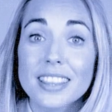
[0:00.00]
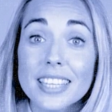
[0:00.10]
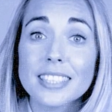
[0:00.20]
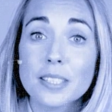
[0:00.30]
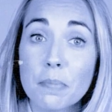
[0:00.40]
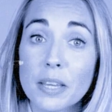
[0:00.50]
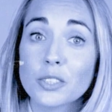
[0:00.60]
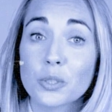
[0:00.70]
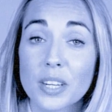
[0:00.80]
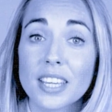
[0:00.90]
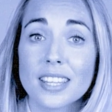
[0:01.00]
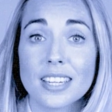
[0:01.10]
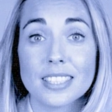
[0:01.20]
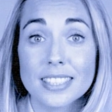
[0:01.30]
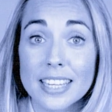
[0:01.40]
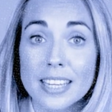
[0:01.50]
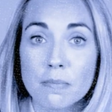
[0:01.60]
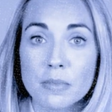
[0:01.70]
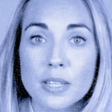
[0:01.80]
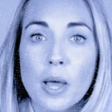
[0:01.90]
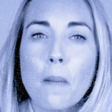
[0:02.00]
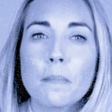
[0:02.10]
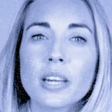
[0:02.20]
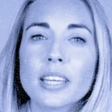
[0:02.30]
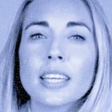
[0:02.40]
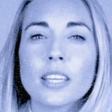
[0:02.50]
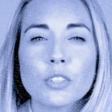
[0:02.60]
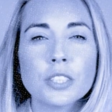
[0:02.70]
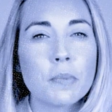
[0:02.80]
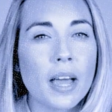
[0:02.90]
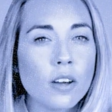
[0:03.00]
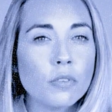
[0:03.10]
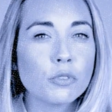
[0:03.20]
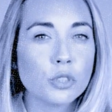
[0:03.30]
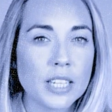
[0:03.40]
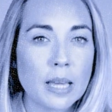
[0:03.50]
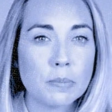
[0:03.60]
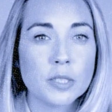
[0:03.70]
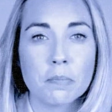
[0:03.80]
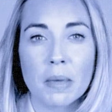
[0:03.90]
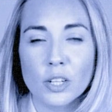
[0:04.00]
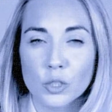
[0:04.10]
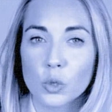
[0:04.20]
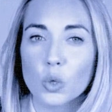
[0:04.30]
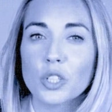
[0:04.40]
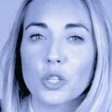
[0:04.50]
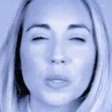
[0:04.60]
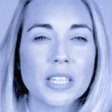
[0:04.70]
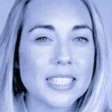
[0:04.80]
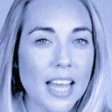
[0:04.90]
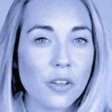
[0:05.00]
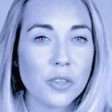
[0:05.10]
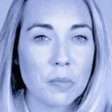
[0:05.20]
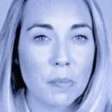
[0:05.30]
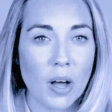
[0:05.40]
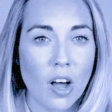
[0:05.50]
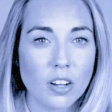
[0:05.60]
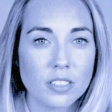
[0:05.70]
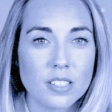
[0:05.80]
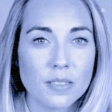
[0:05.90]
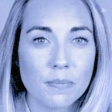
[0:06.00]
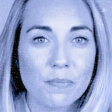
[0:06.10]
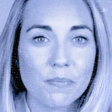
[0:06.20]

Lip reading: This is a bit trickier than it seems, but I can give you some helpful tips to make sure you can tell them apart.